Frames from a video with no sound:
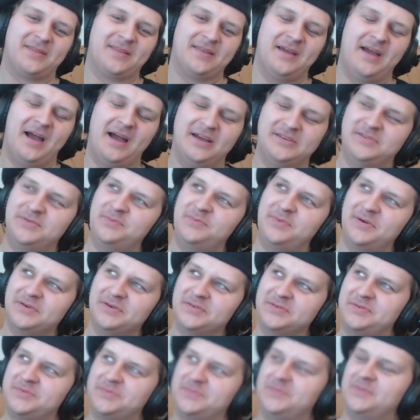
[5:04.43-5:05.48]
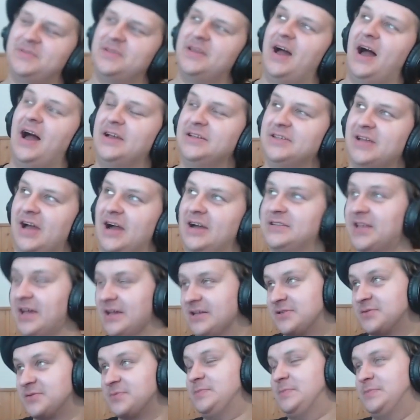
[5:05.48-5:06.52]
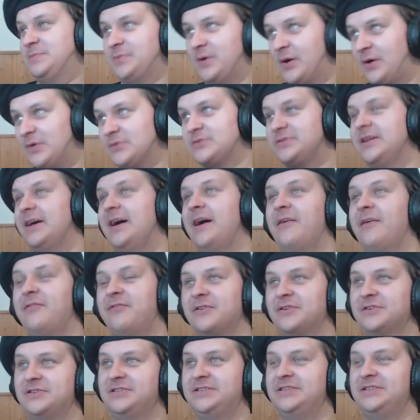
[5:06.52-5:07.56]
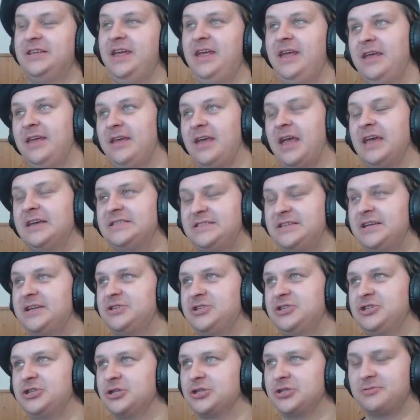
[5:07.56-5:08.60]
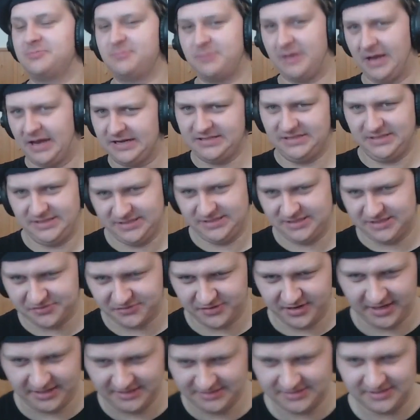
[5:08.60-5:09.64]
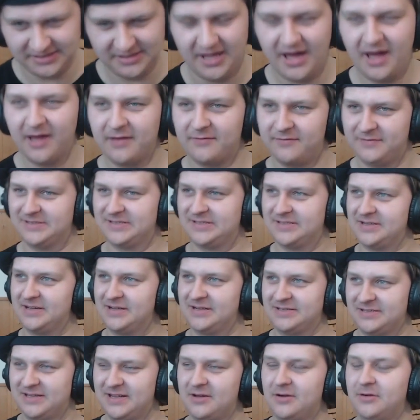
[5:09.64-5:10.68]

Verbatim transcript: I suppose I, I, suppose after seeing a sentient planet create life and start...